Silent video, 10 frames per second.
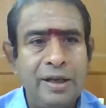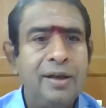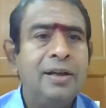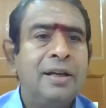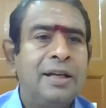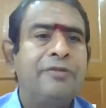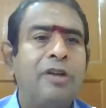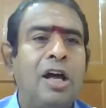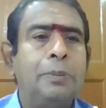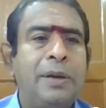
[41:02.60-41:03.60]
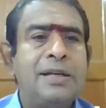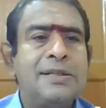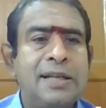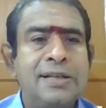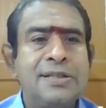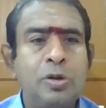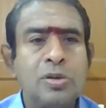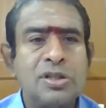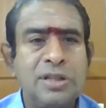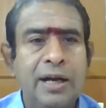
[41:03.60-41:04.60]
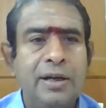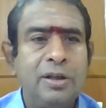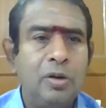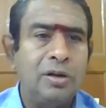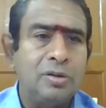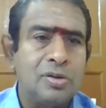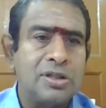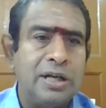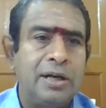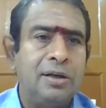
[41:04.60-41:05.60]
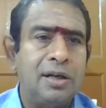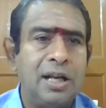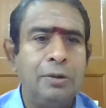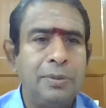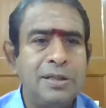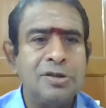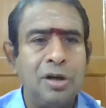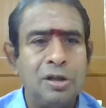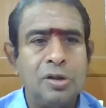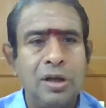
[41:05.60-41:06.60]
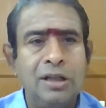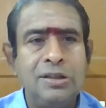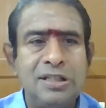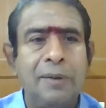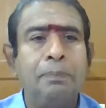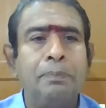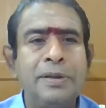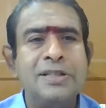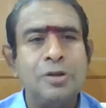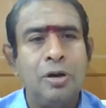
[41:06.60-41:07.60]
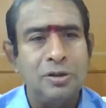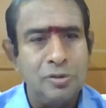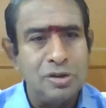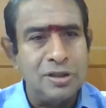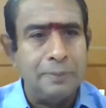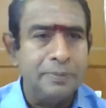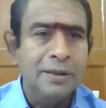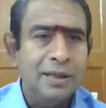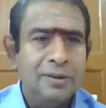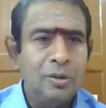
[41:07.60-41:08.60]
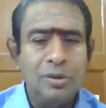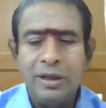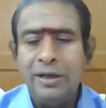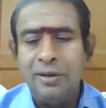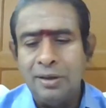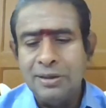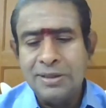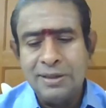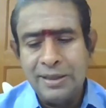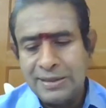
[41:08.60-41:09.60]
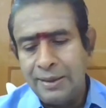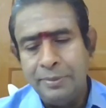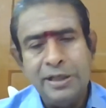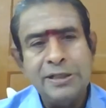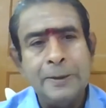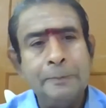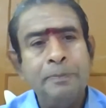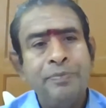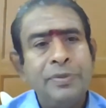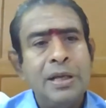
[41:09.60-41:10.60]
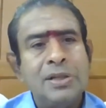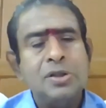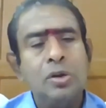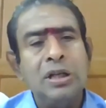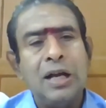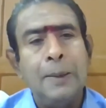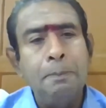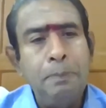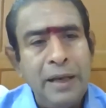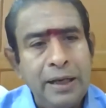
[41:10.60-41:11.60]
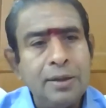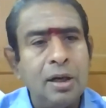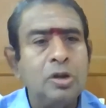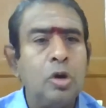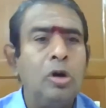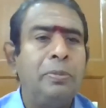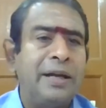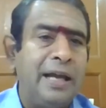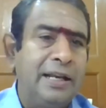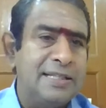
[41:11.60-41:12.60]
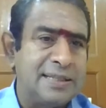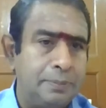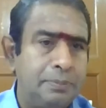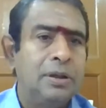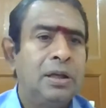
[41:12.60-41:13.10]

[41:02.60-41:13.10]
way, if RBI says you stand, you have to stand. Run means you have to run. Jump means you have to jump. Don't write all this in the examination. So the complete control mechanism